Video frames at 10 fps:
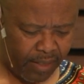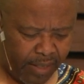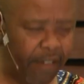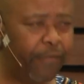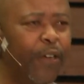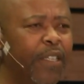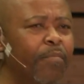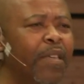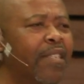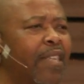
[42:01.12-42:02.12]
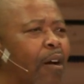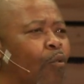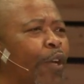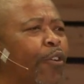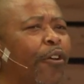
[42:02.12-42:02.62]
Therefore, it means
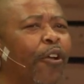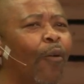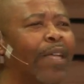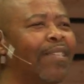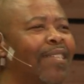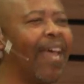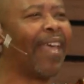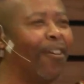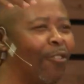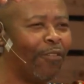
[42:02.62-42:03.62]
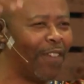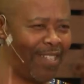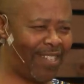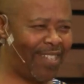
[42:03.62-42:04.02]
we don't know what is ahead of us.